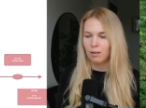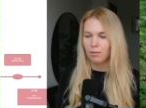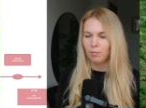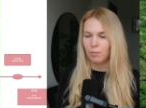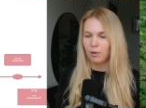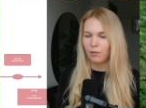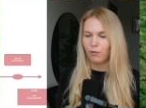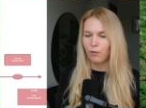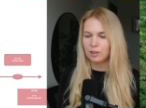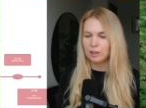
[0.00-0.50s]

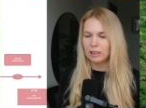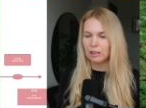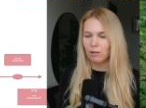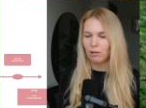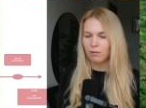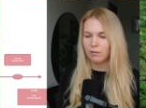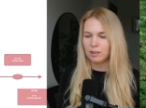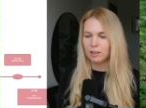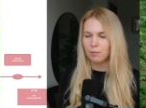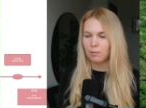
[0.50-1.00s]
Before
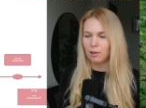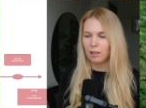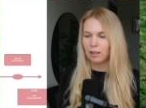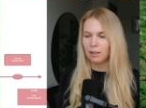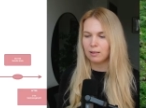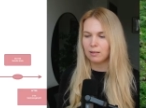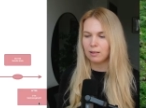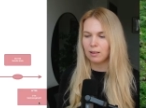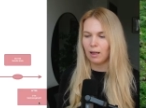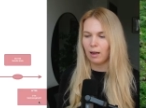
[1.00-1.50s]
zero
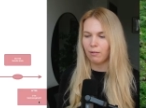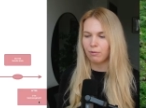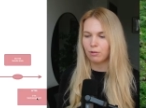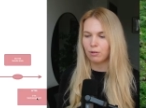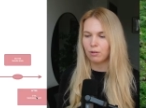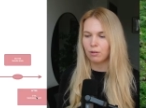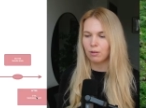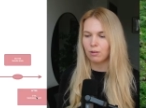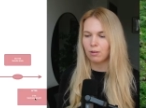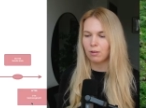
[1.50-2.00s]
visibility,
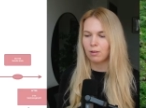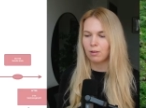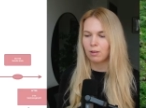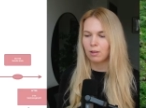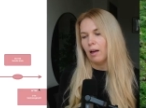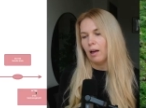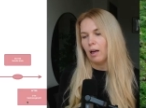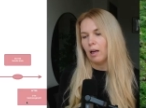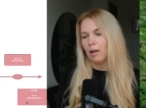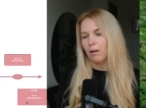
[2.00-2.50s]
after
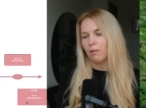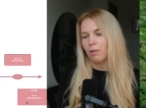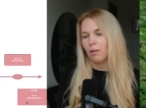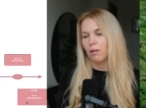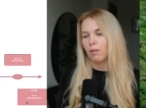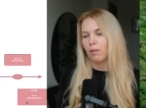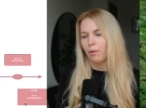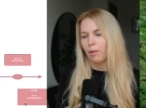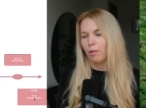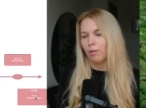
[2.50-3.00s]

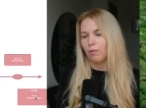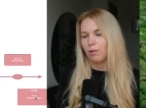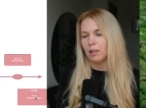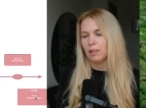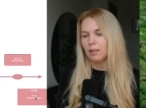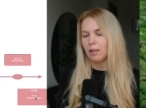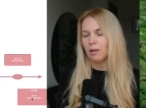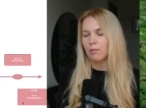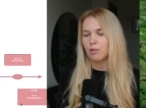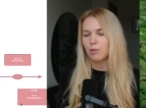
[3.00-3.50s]
after three
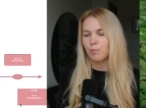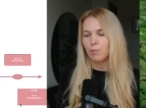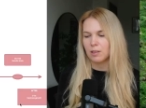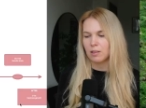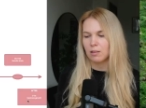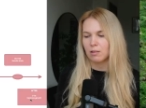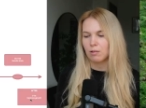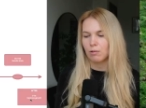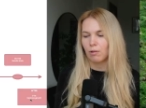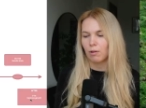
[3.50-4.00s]
times
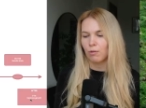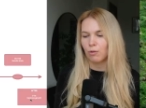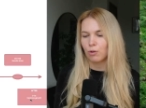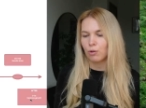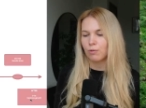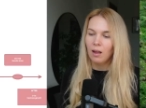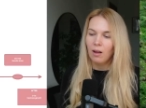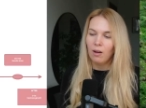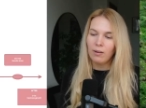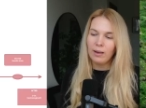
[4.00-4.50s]
business
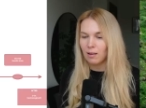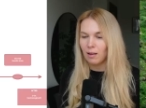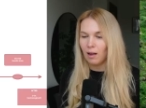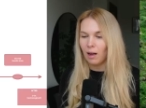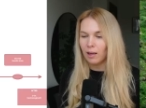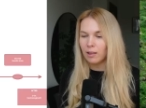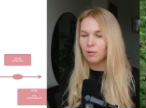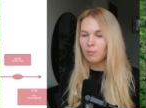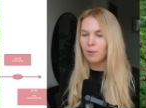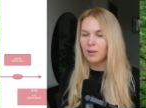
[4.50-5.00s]
growth. Okay,
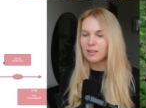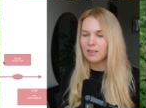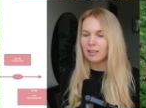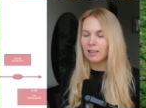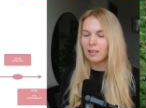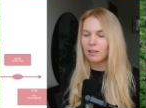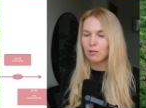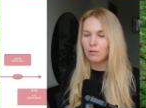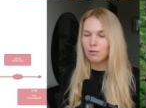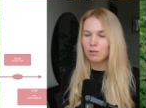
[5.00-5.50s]
I could
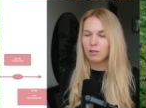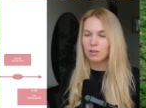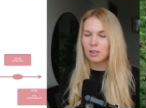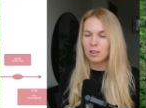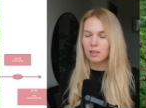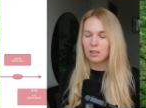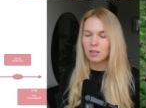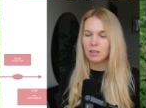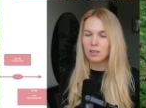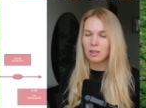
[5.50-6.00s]
basically use
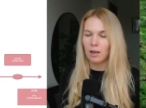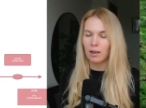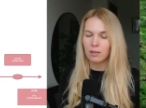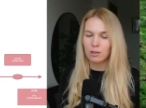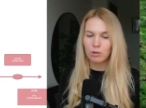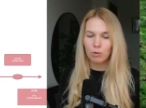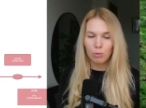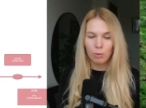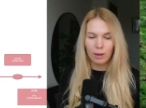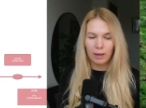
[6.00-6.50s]
this
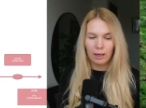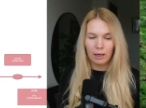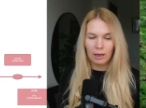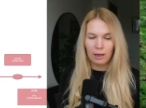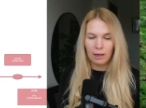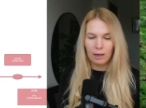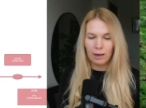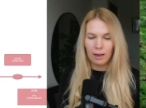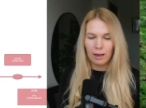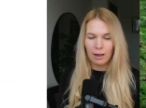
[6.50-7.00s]
as
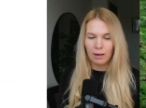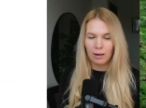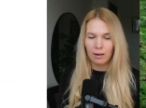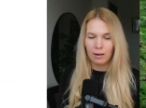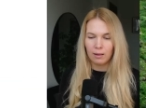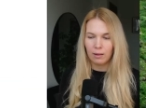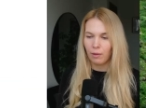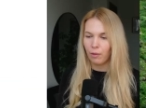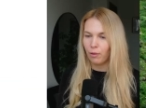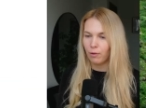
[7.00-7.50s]
well.
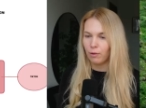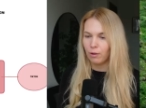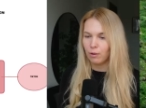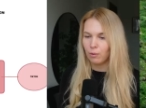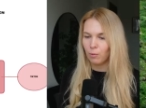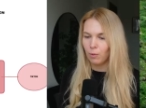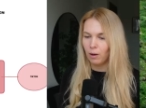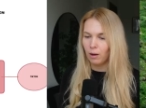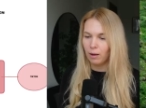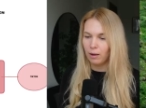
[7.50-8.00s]
Uh, third
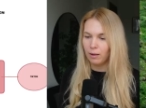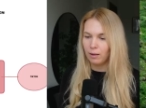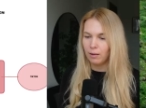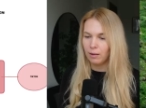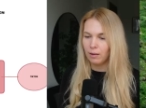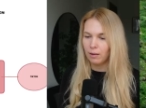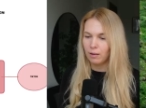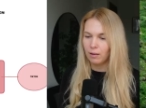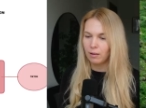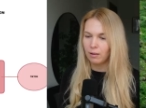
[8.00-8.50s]

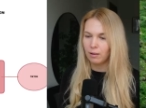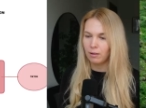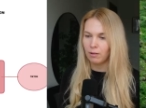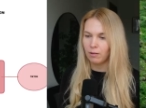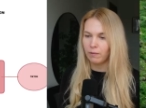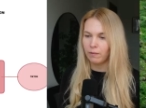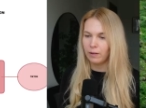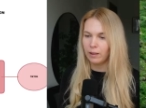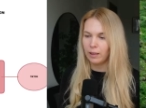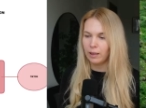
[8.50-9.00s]
one, your
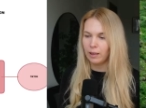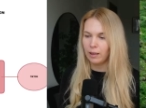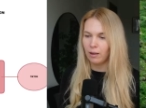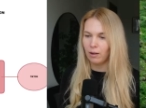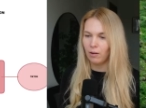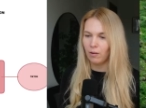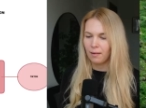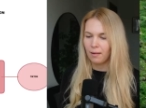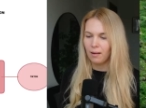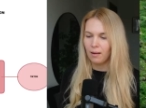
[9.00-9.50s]

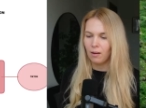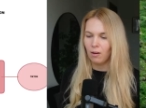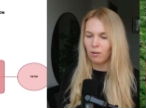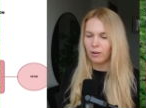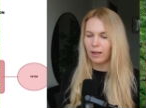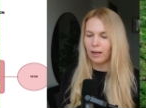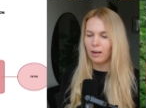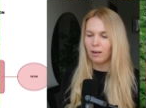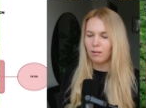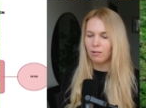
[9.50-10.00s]
video.
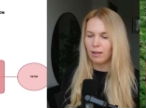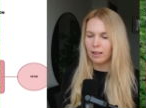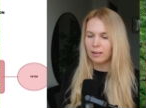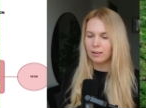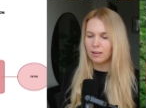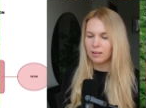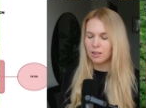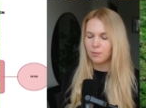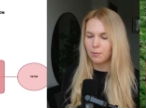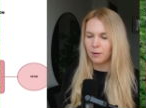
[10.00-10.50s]
Okay, I don't like
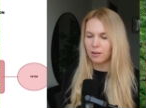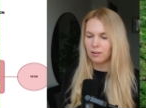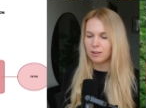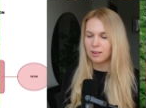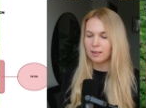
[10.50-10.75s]
this because the